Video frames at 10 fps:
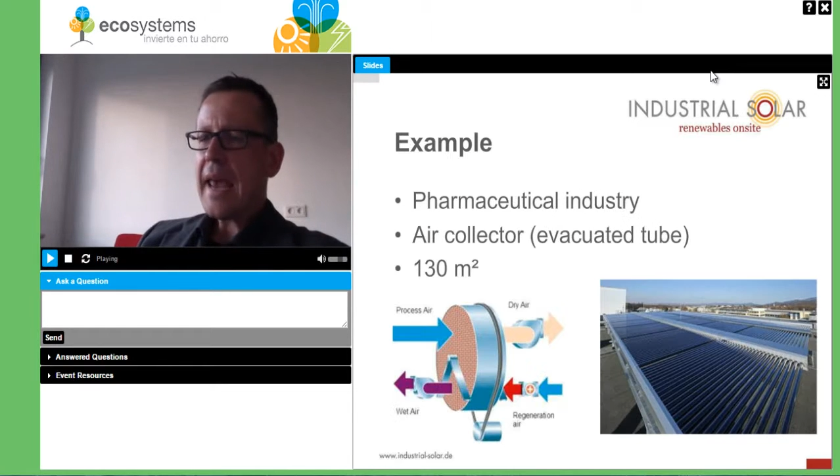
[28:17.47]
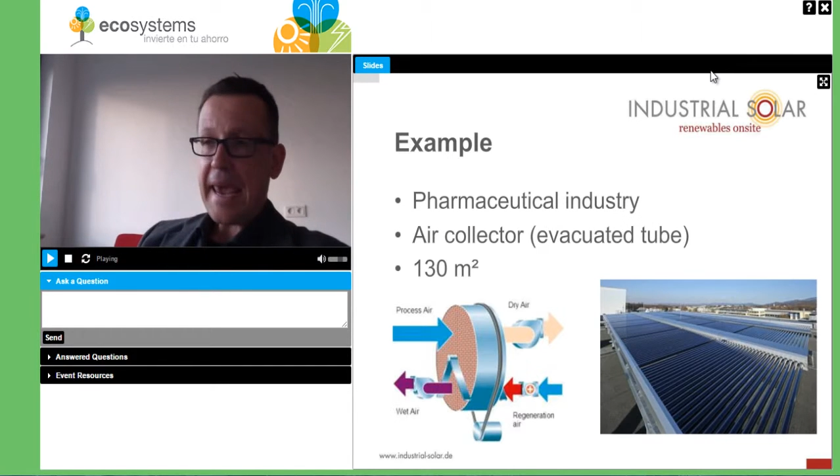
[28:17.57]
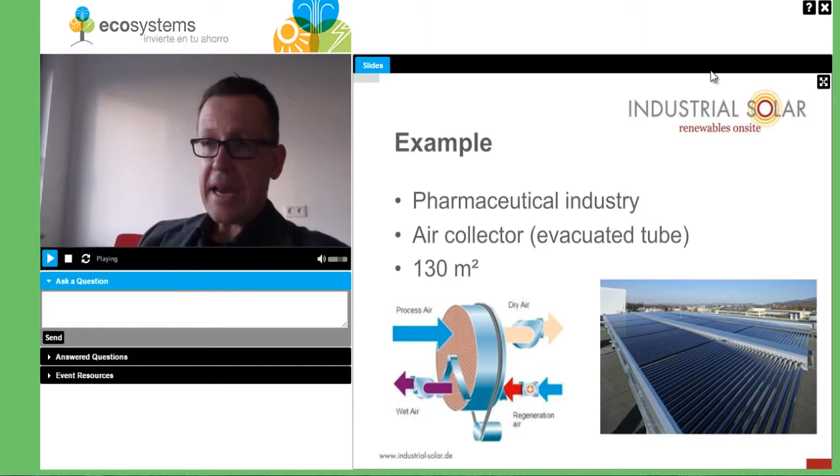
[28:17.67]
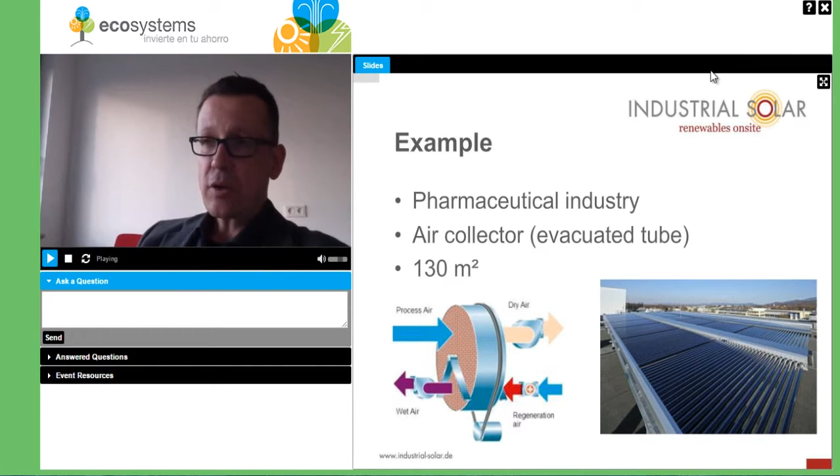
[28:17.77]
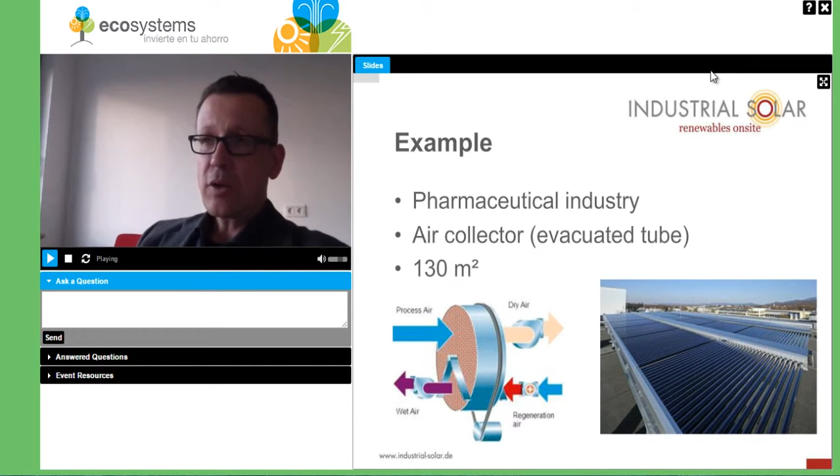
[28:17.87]

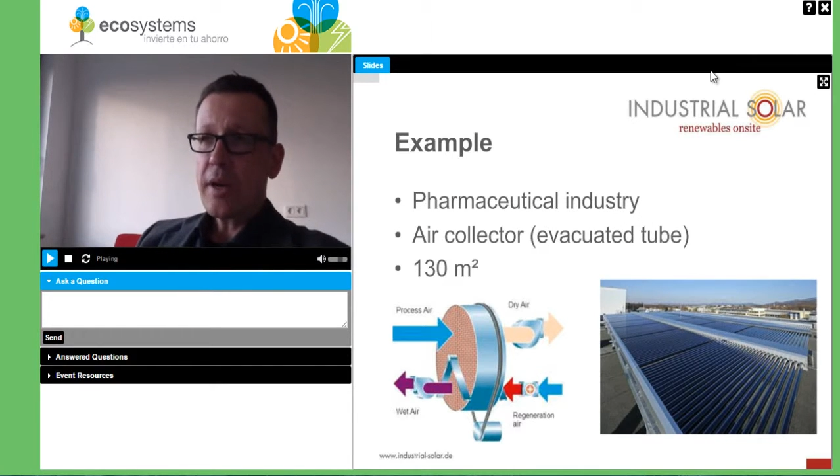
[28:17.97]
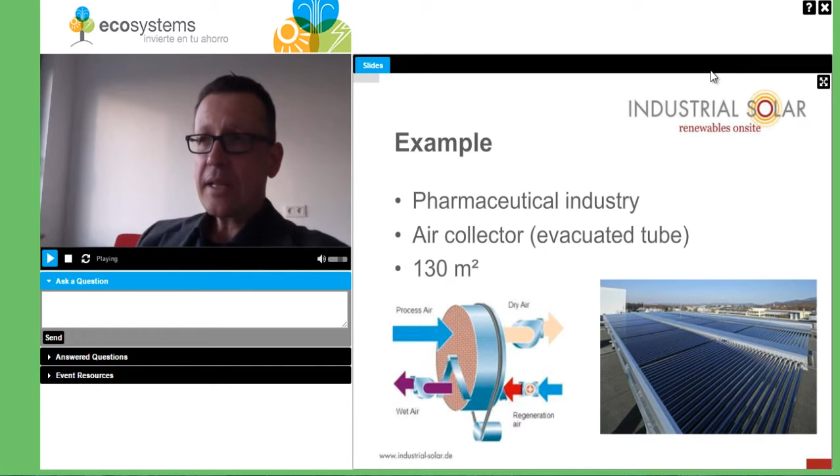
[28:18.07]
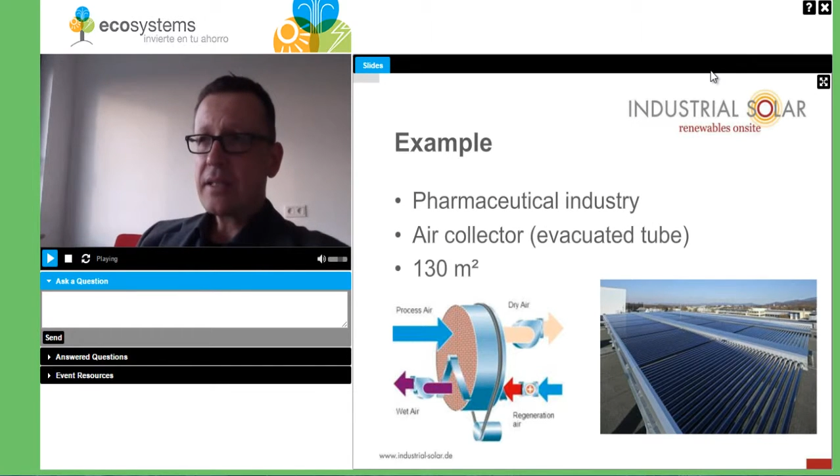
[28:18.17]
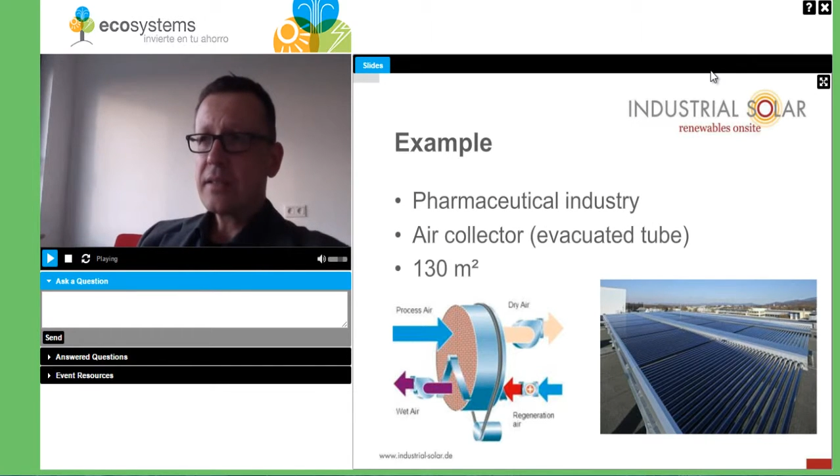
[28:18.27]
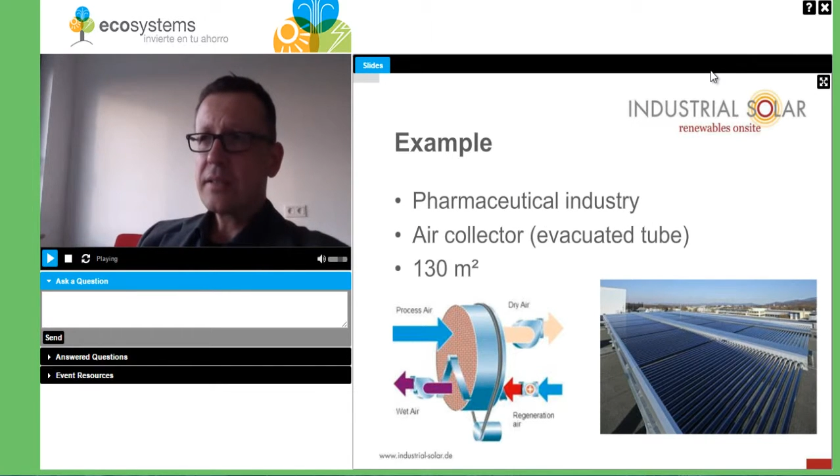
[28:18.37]
air
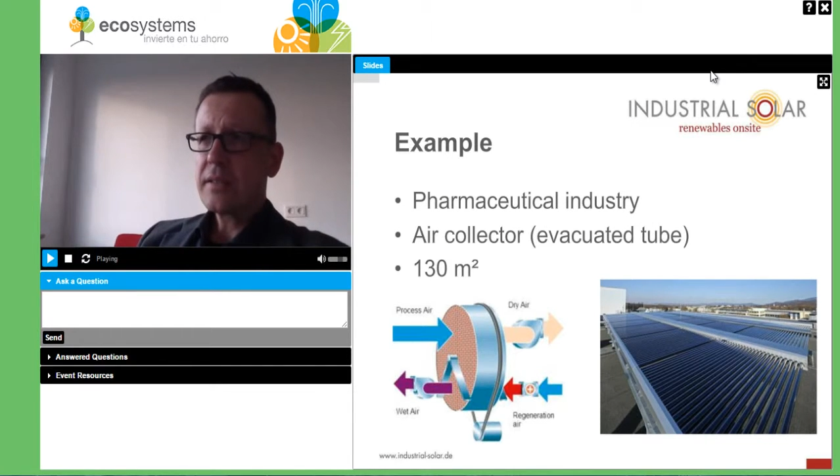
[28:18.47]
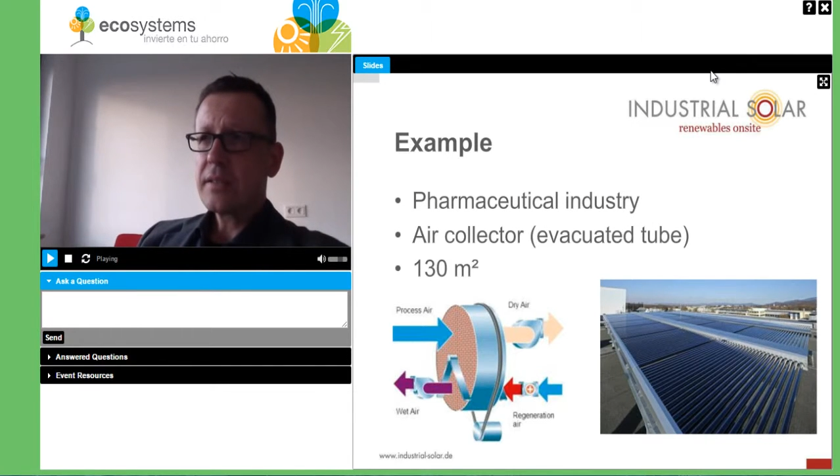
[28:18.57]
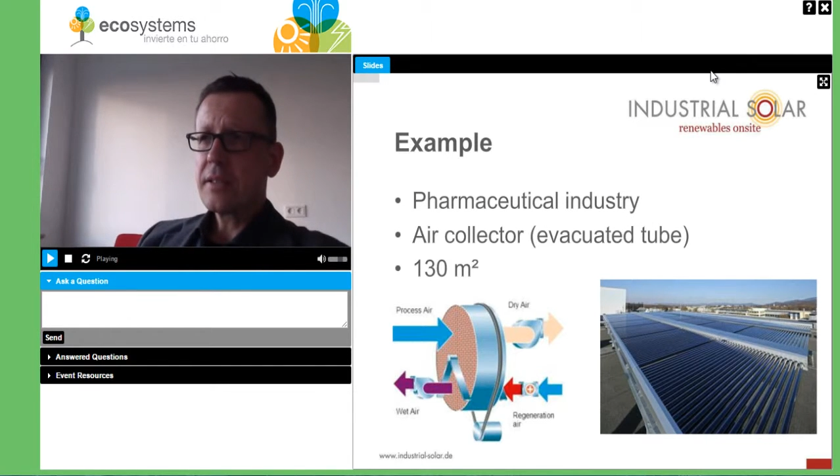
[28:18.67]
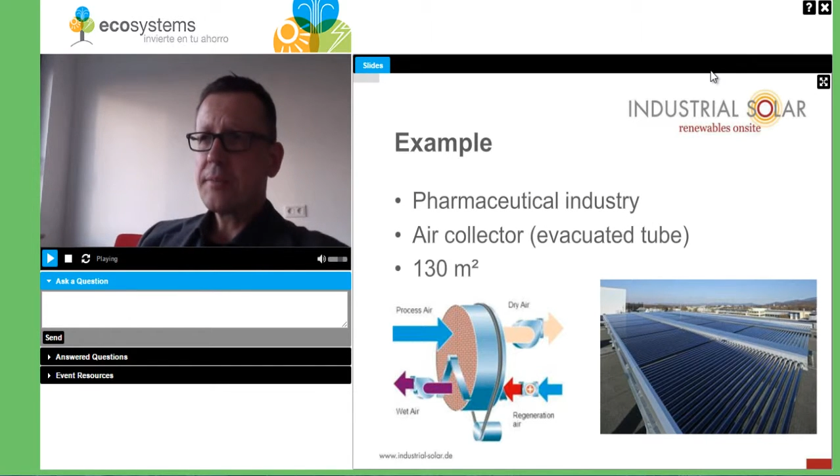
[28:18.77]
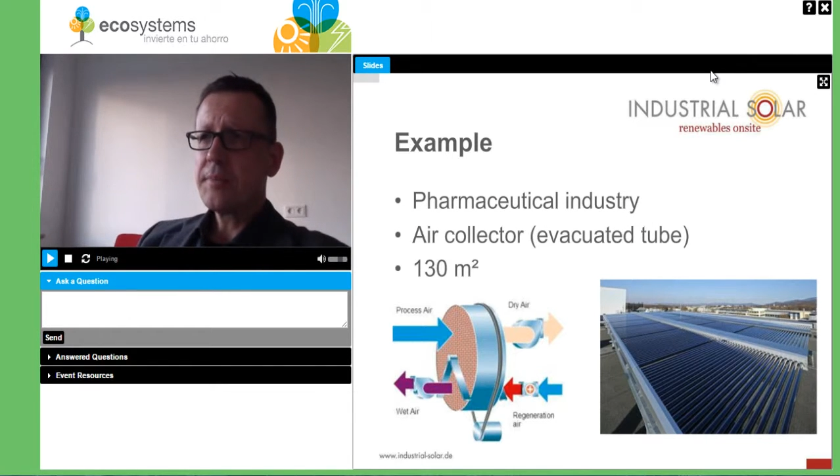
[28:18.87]
collector
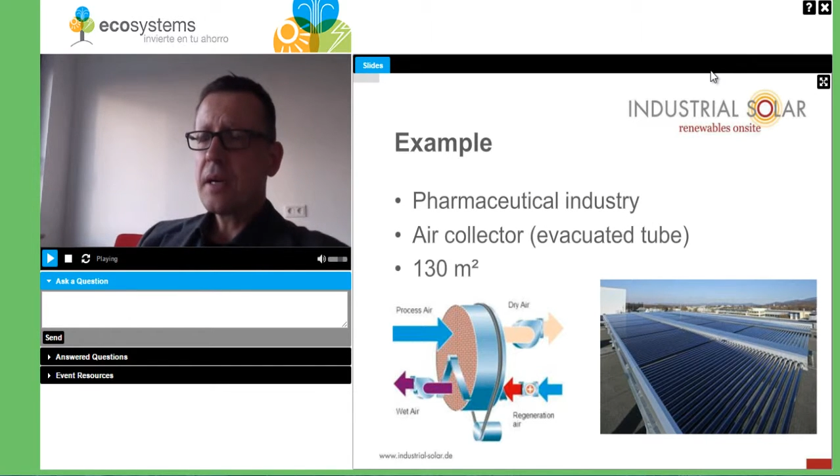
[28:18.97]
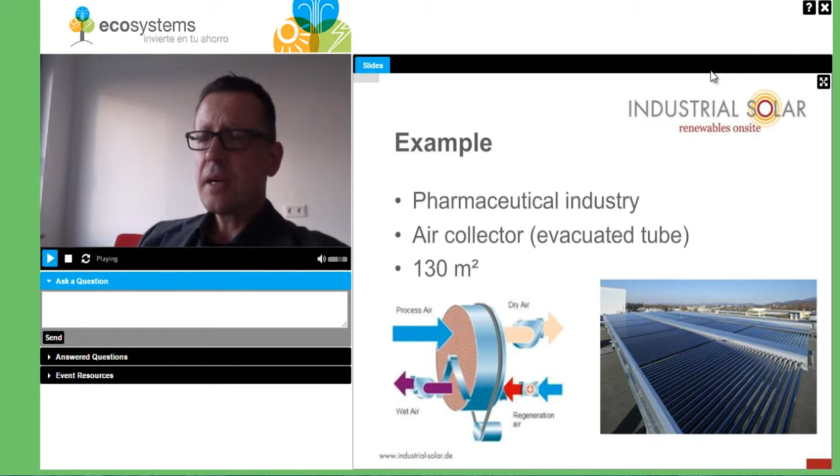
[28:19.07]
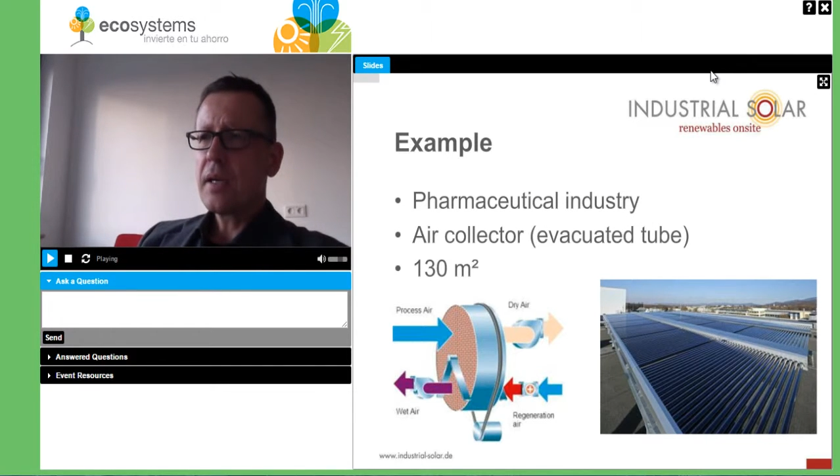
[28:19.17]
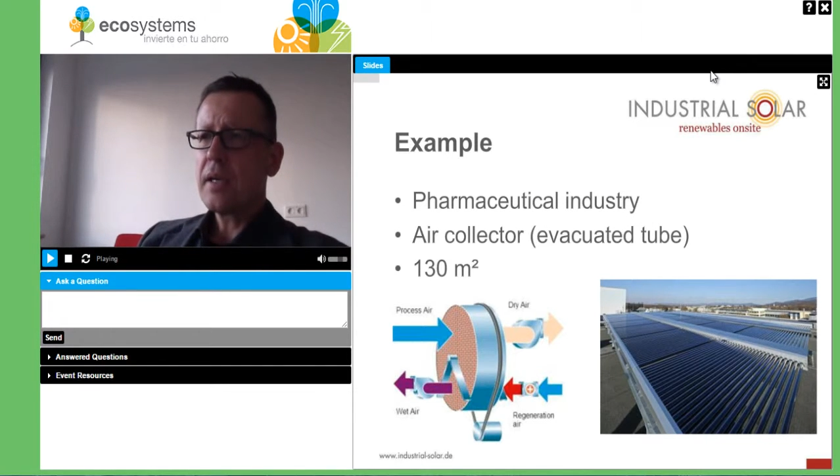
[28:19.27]
system